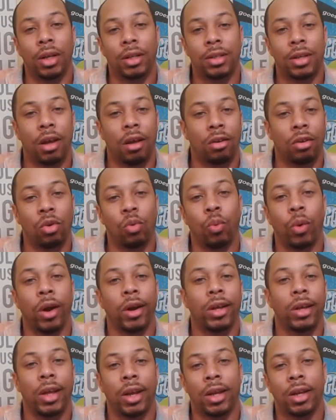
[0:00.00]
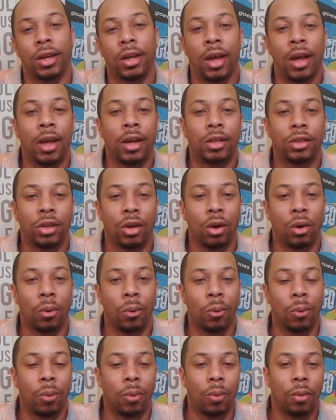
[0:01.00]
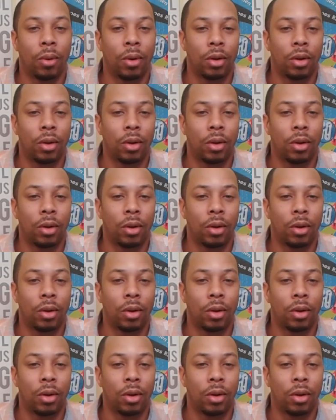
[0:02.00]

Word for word: and telling you where to get it. So